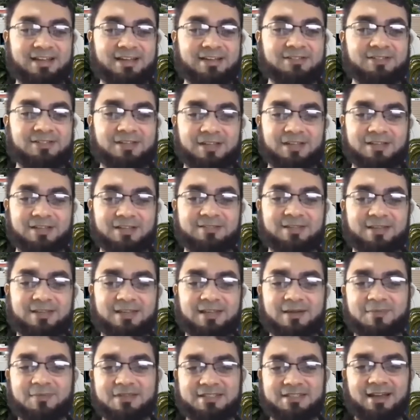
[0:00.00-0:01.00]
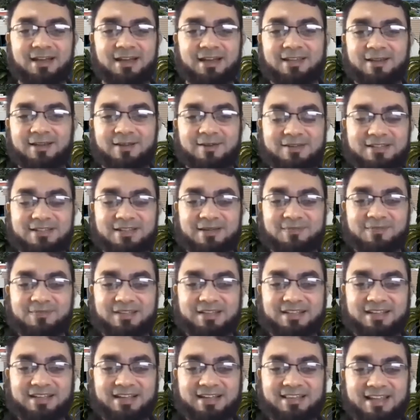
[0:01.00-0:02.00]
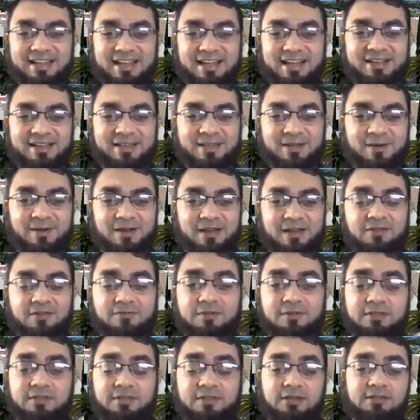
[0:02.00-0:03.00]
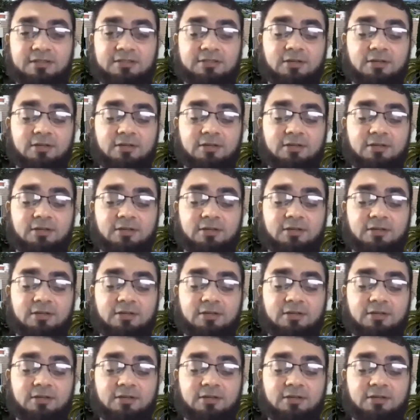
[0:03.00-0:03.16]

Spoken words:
chicken tikka masala or something like that, at everything.